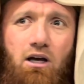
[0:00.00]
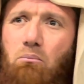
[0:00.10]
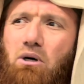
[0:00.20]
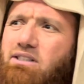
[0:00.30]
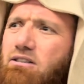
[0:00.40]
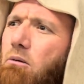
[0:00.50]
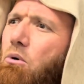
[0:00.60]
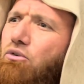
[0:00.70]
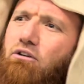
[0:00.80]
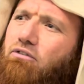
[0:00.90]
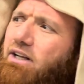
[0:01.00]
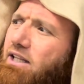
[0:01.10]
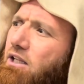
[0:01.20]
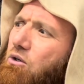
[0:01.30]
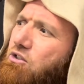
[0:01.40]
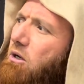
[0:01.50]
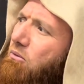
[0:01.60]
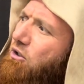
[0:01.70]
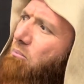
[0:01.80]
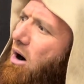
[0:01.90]
But some of the friend, some of
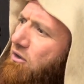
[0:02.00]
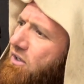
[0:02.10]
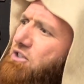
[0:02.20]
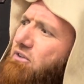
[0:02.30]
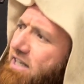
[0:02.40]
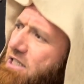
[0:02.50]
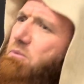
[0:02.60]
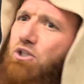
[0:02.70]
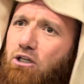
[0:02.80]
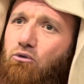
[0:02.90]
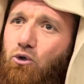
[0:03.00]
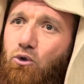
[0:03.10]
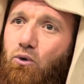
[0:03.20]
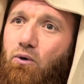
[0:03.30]
the partner is very special for you.